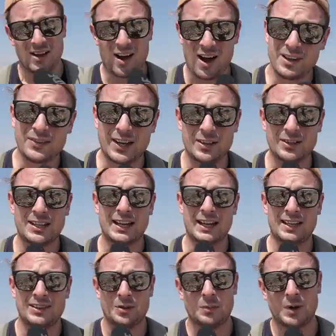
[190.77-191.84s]
I've
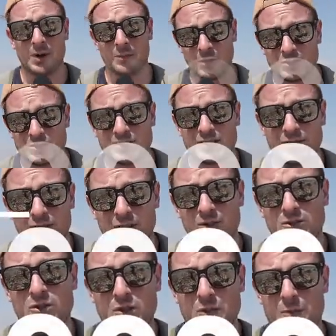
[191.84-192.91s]
calculated that my emergency
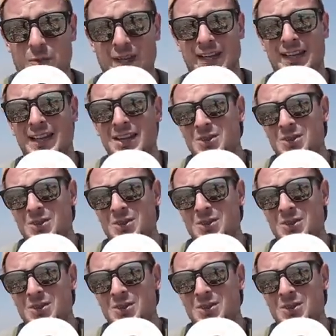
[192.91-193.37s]
fund should be